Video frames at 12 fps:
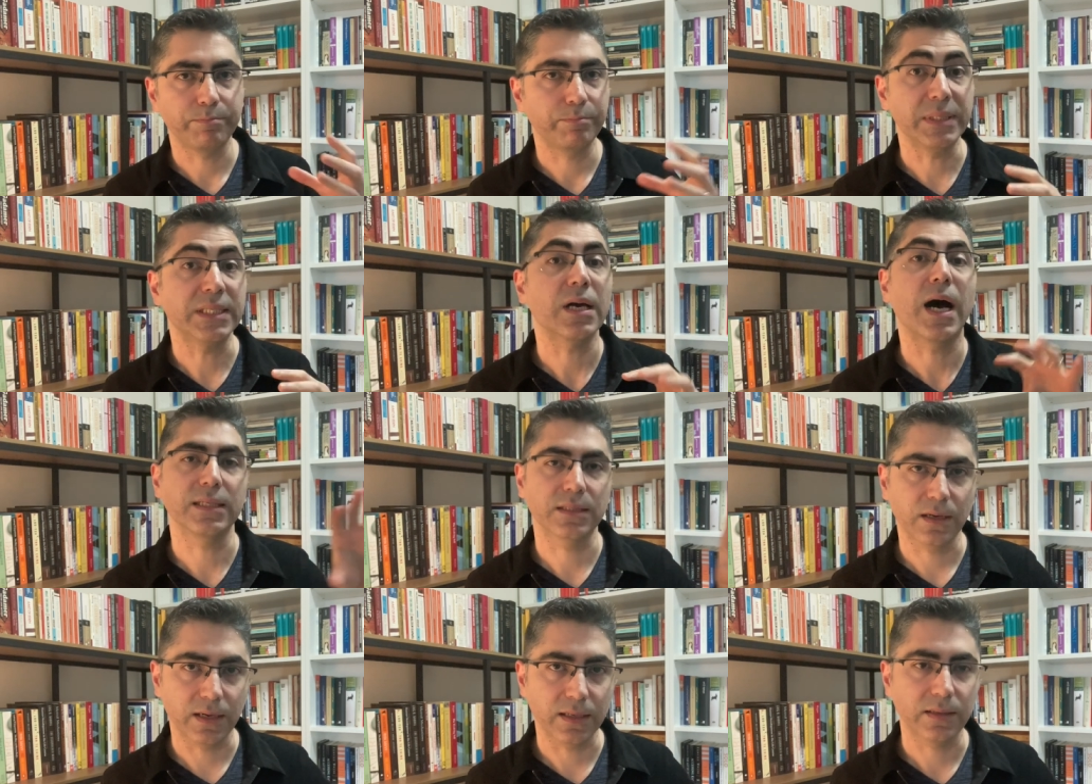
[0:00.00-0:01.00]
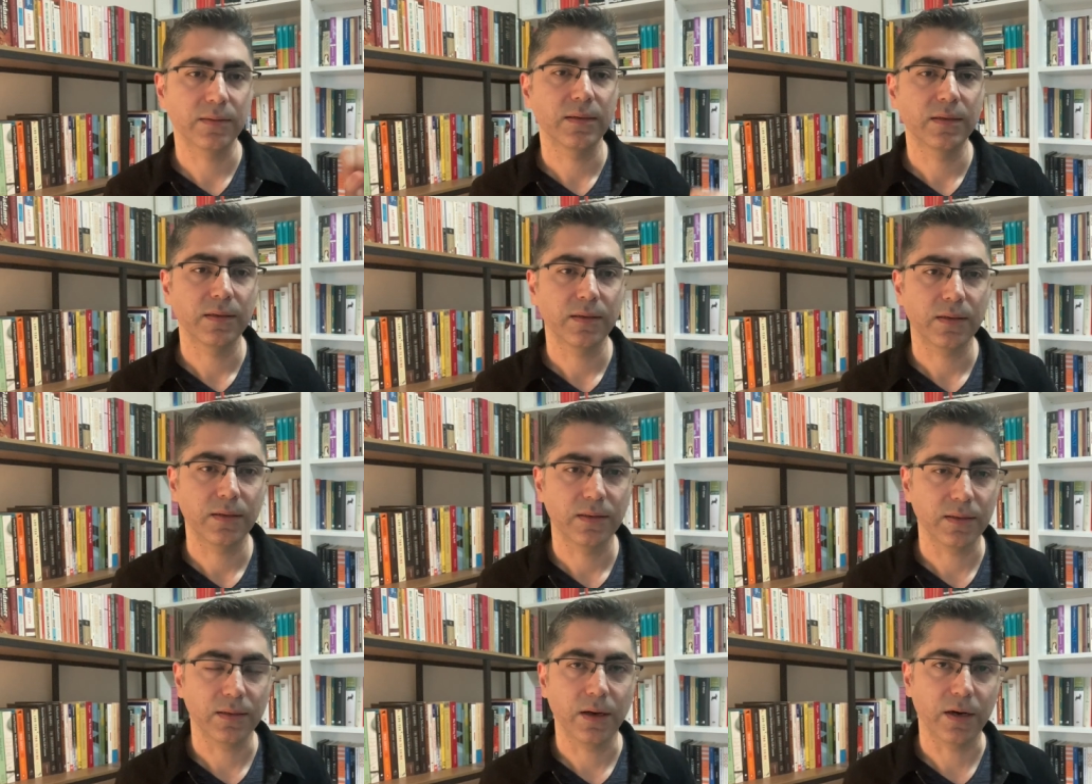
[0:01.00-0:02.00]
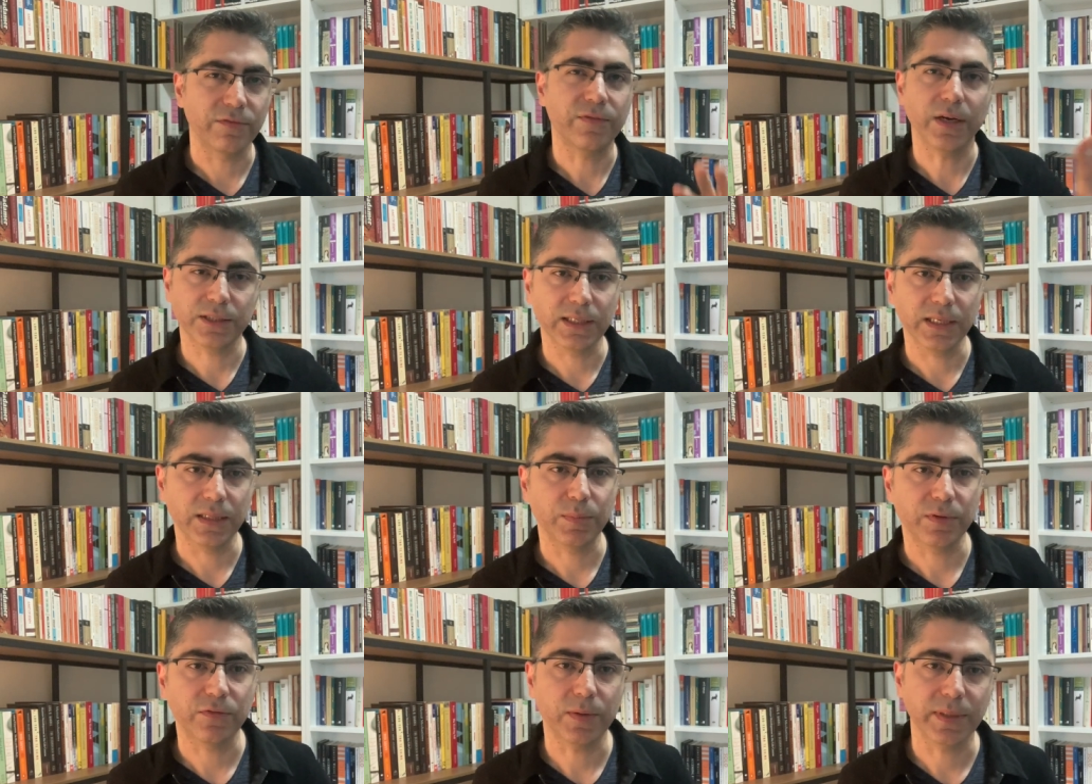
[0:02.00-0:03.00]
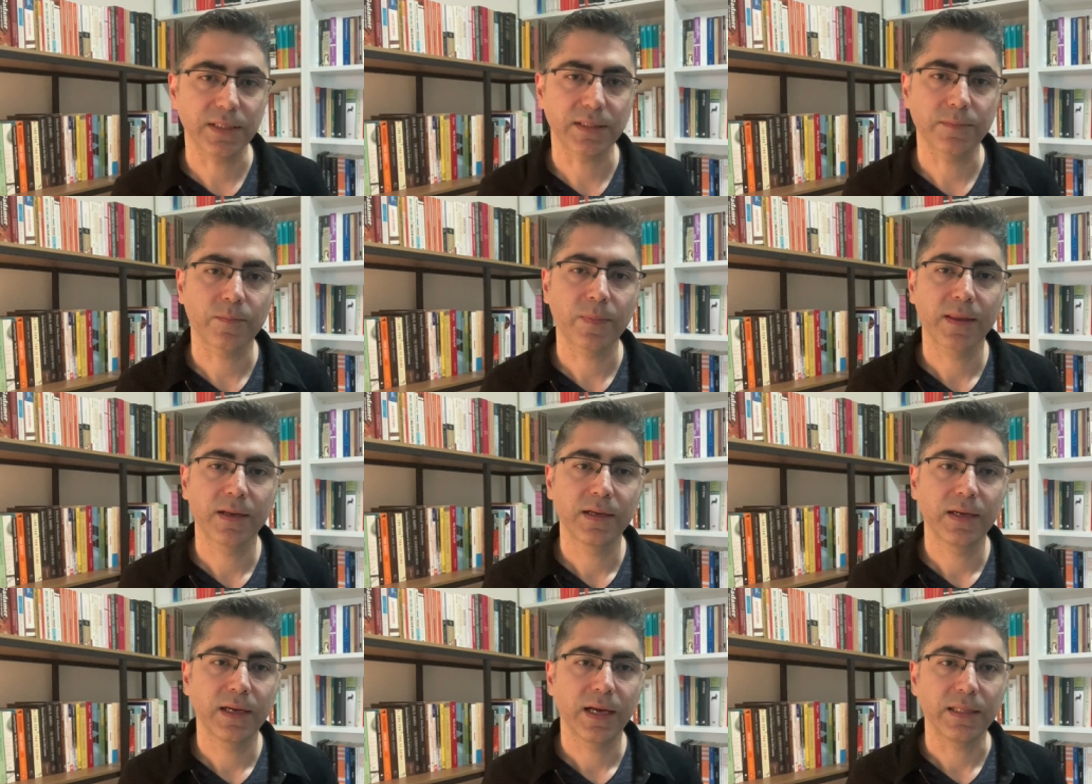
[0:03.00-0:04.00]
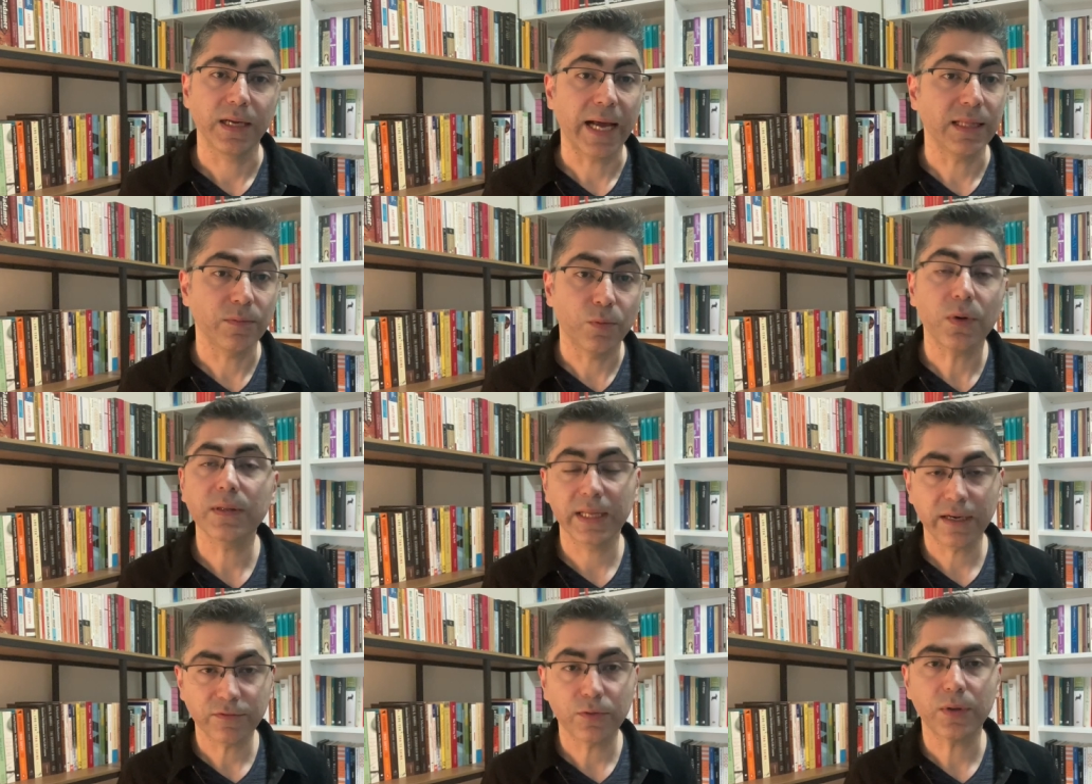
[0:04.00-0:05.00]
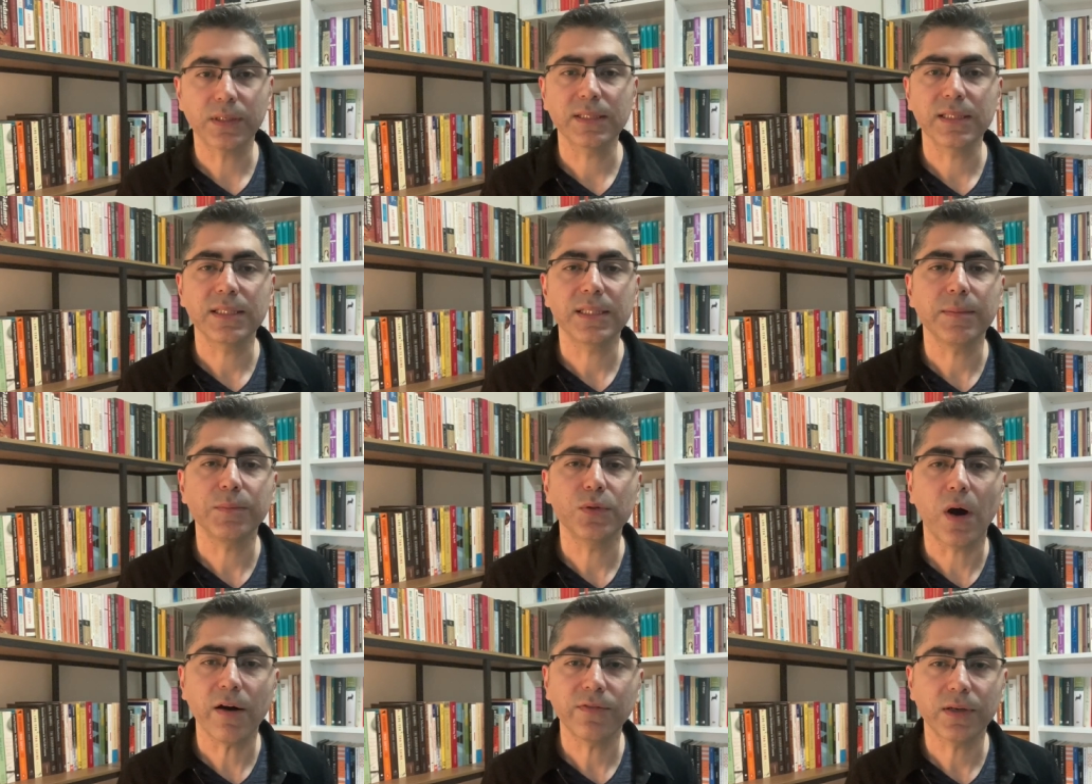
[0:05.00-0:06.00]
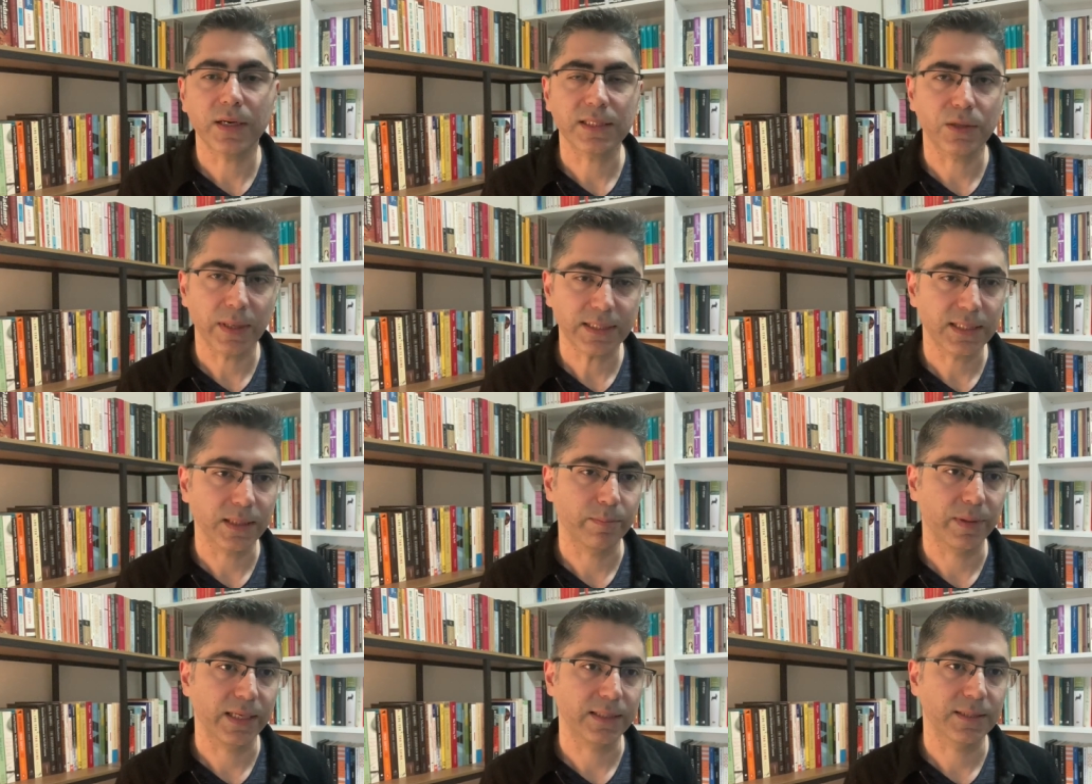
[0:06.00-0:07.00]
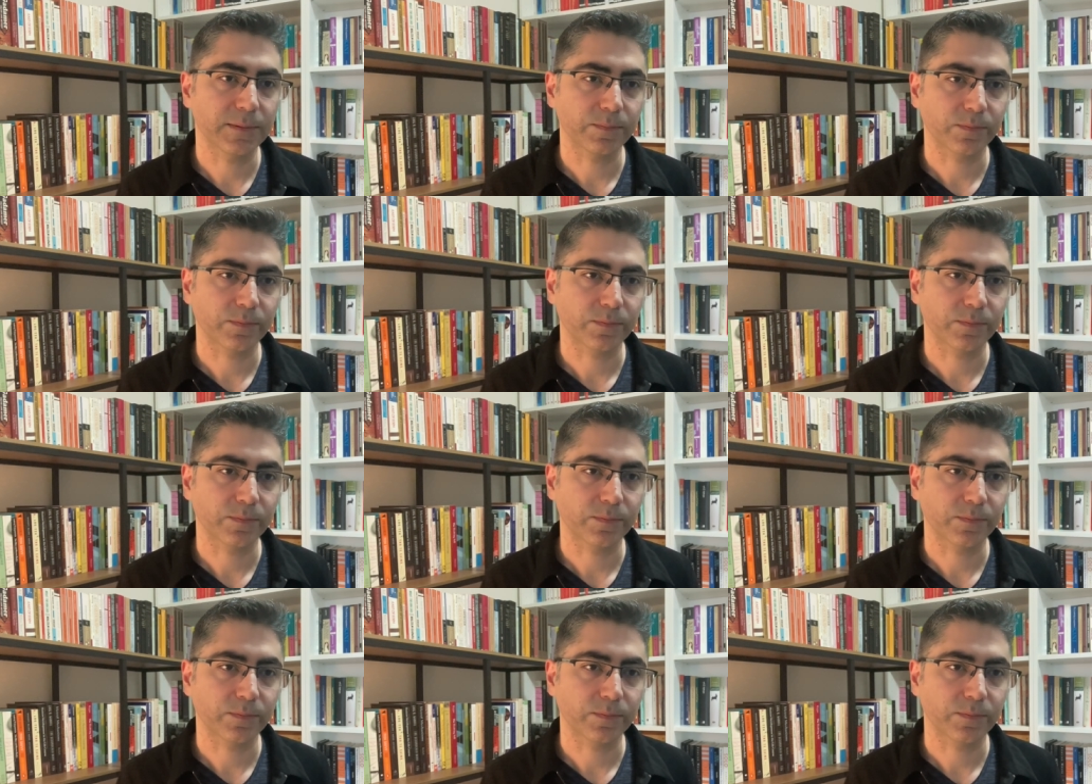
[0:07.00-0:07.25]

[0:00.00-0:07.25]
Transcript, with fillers: besides our, uh, our functioning and performance. And the world, therefore, doesn't seem to offer us a resting place.